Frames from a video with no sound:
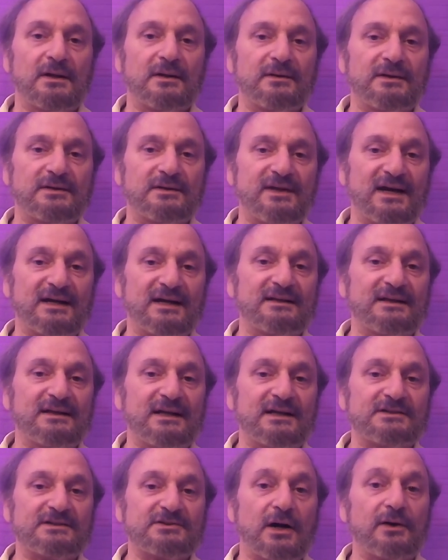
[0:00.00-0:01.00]
The
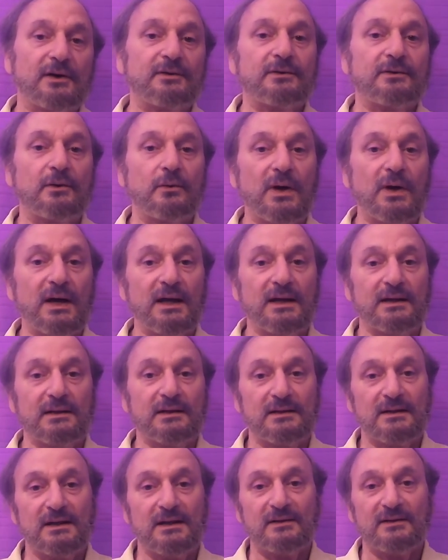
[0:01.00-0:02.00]
techniques are the way.
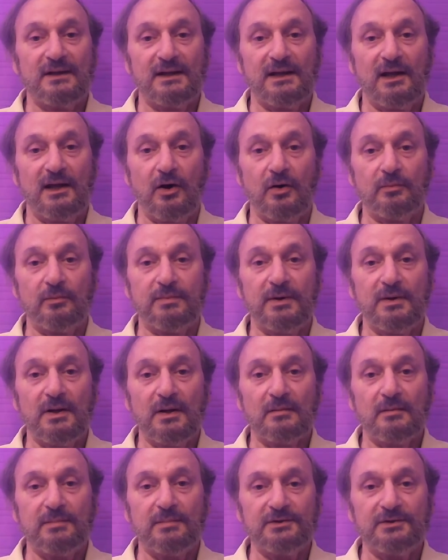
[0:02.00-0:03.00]
They help.
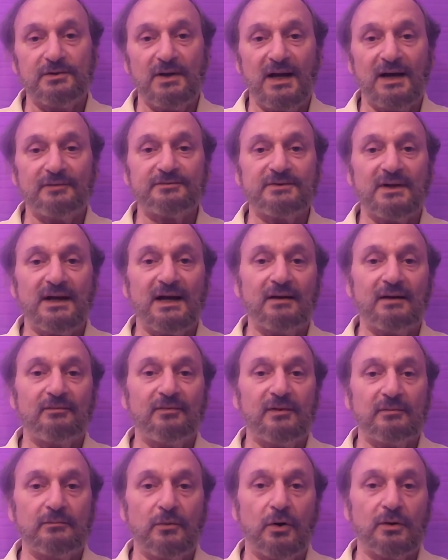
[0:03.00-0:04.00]
But you have to have
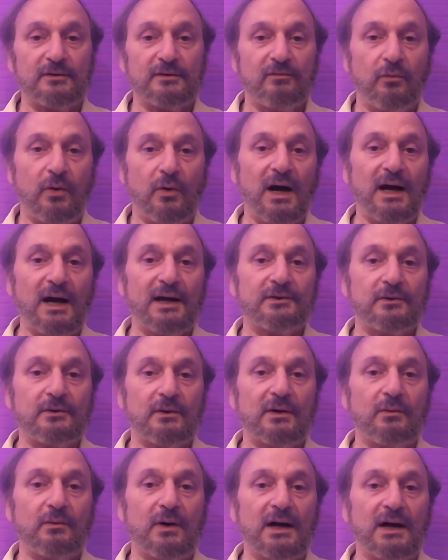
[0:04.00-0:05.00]
the motive. Why do
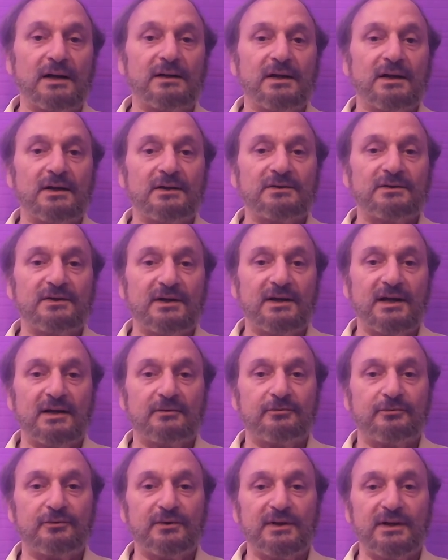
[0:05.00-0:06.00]
I want to get
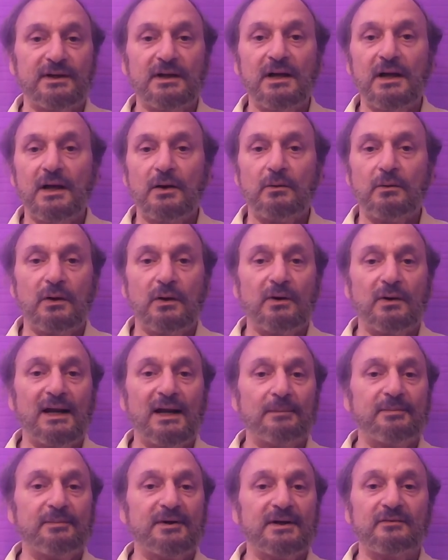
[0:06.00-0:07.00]
free? What would
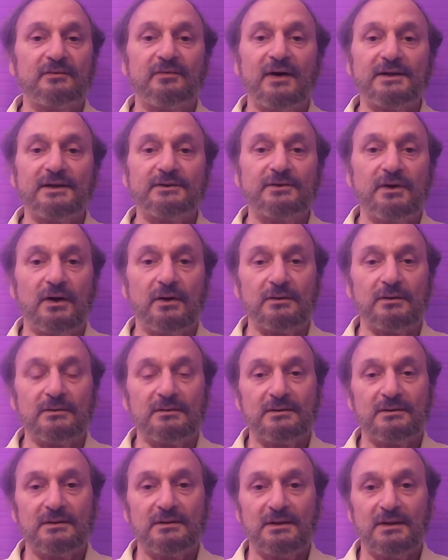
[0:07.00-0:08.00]
happen if I don't?
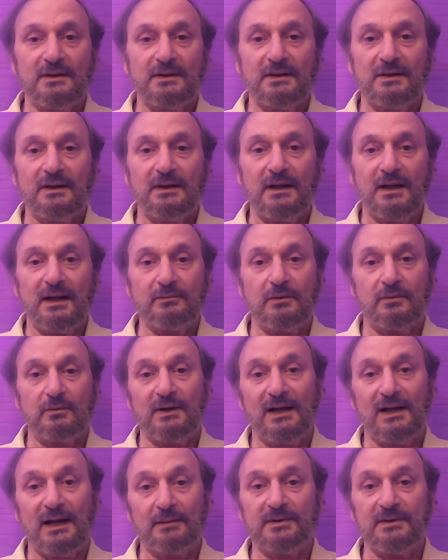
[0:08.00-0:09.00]
And what
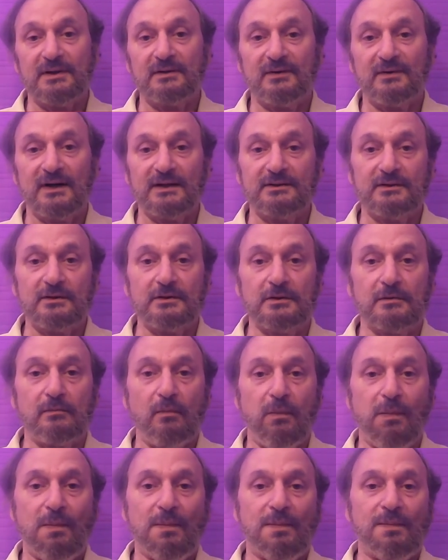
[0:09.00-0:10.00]
would happen if I do?
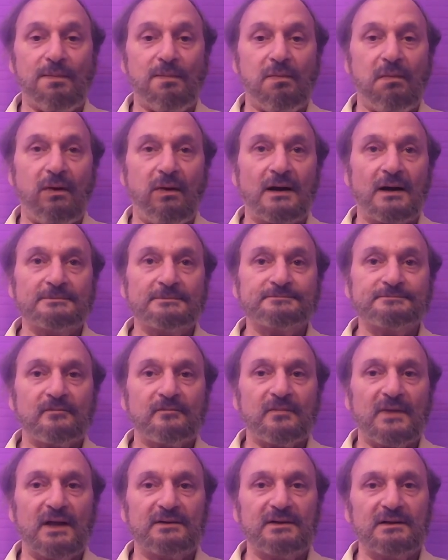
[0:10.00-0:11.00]

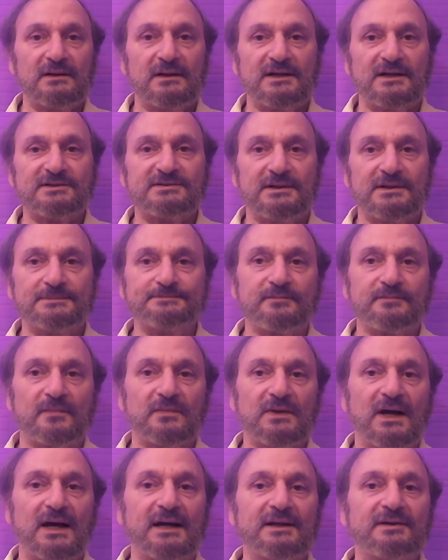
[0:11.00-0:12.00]
And then lesson
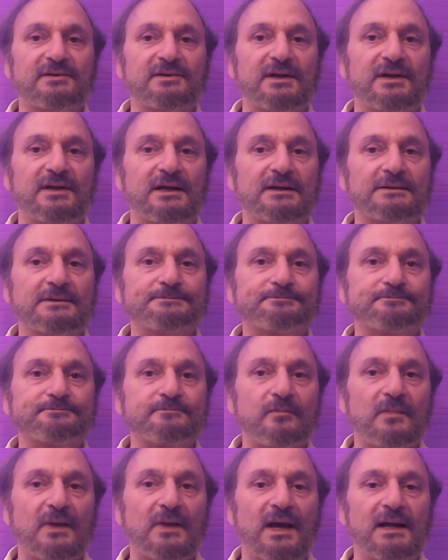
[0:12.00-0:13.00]
19,
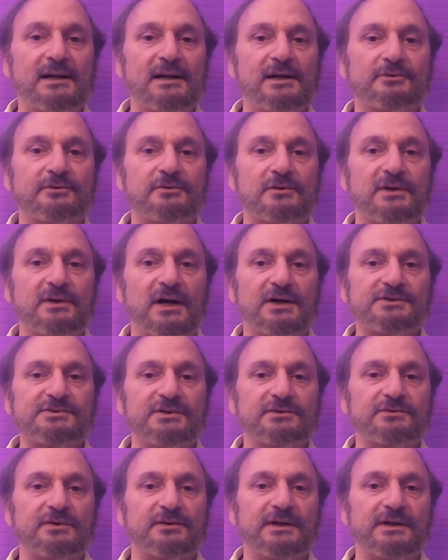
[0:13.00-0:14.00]
an
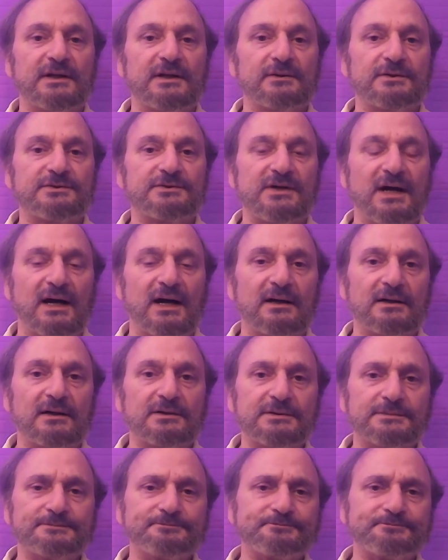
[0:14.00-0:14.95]
introduction to the inner child.